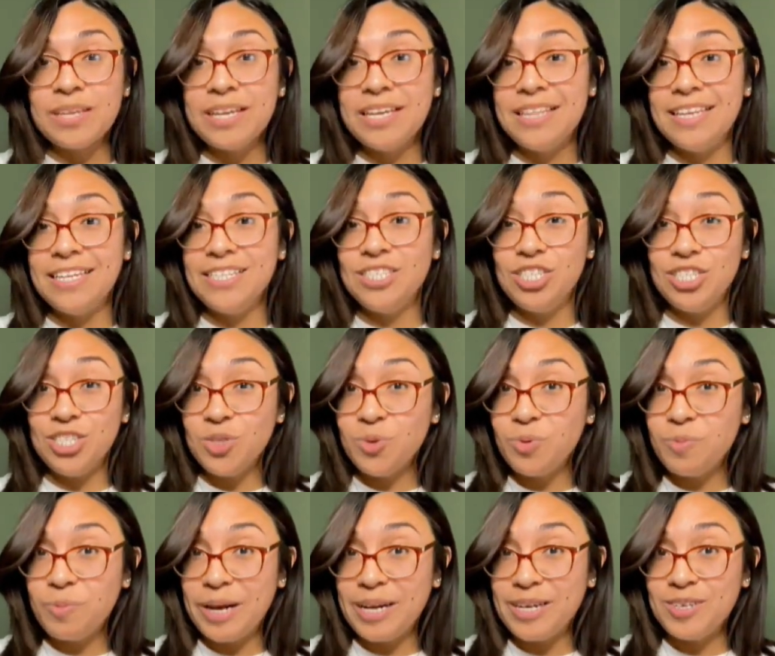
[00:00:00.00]
And then just a
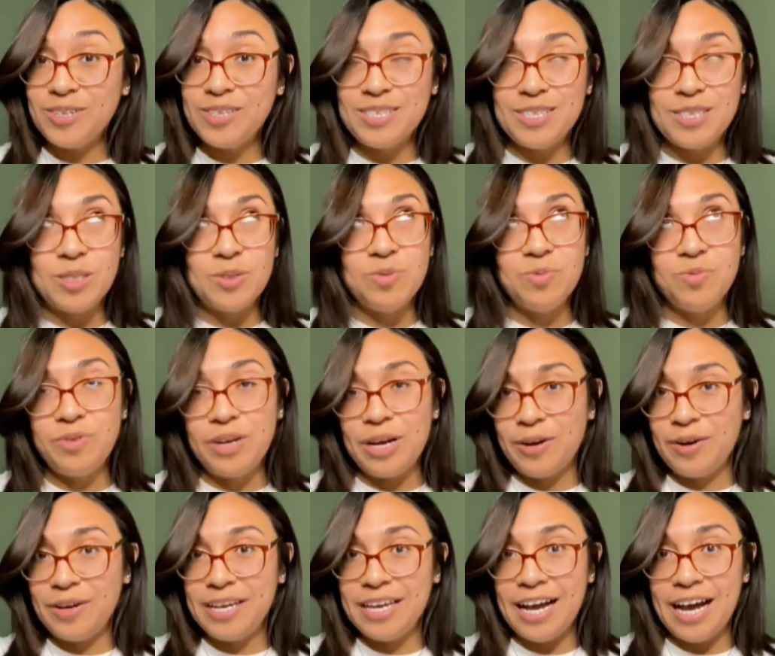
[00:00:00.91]
reminder, this is
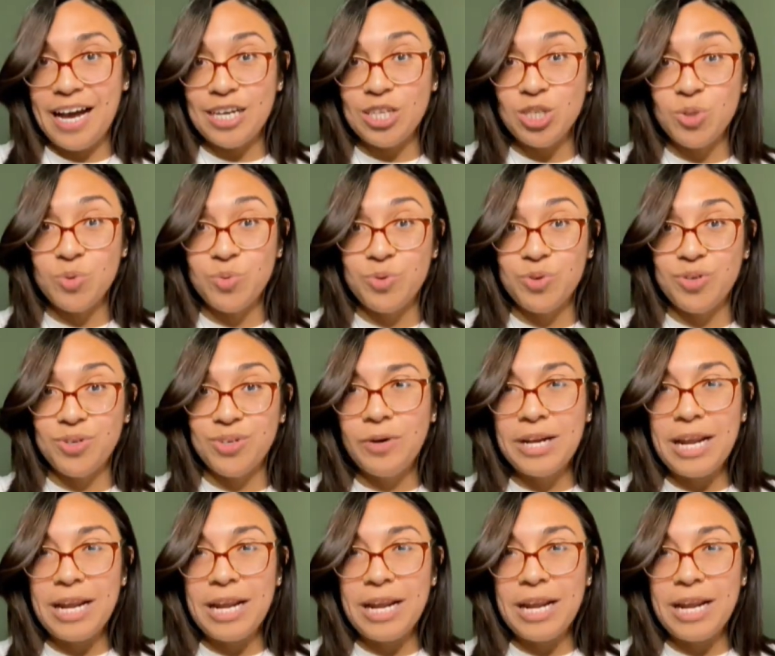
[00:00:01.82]
very casual.